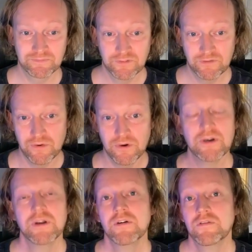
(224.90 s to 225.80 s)
for it
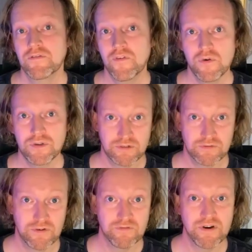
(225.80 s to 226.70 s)
four
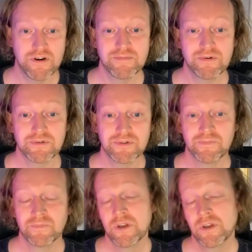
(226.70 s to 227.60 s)
different variables.
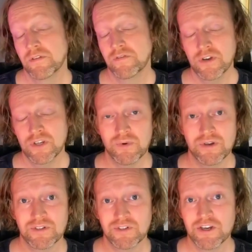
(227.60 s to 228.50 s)
The first one
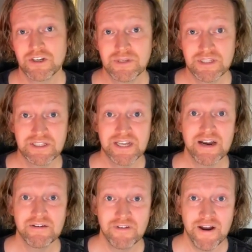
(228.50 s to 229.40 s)
is going to be the
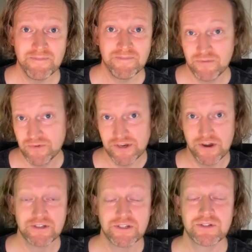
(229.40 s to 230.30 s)
data frame that we're
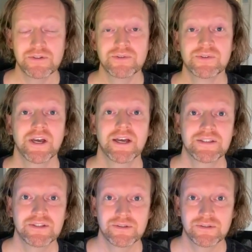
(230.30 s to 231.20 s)
going to use uh,
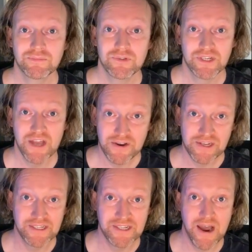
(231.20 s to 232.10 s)
to, to
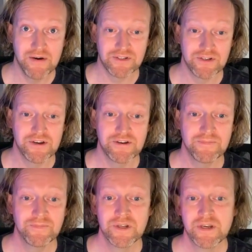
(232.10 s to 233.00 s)
calculate the R S I
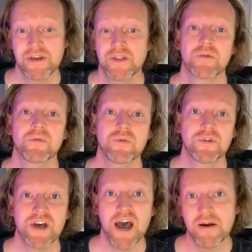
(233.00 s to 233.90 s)
on. Then we
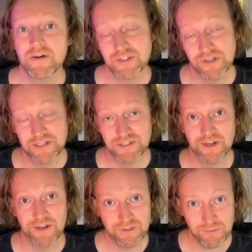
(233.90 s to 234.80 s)
want the R S I
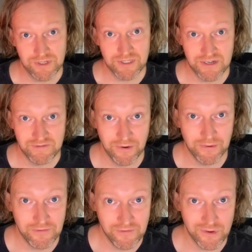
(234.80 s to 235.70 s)
size with a default
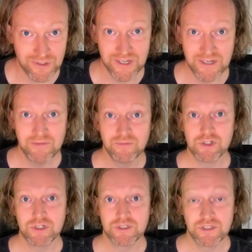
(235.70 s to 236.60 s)
of fourteen,
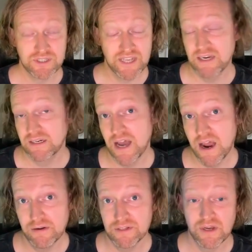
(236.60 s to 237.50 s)
which is the standard
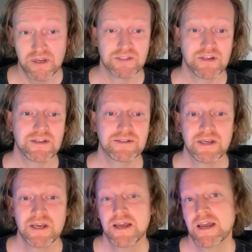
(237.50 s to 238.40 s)
R S I size.
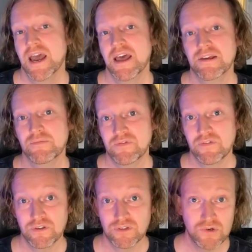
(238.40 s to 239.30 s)
And then we've
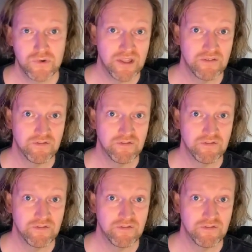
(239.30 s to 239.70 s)
got two other